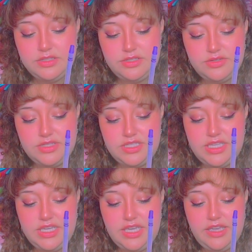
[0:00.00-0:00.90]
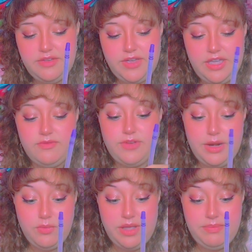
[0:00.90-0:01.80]
to see if I can
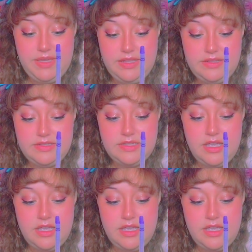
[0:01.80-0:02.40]
find Webkinz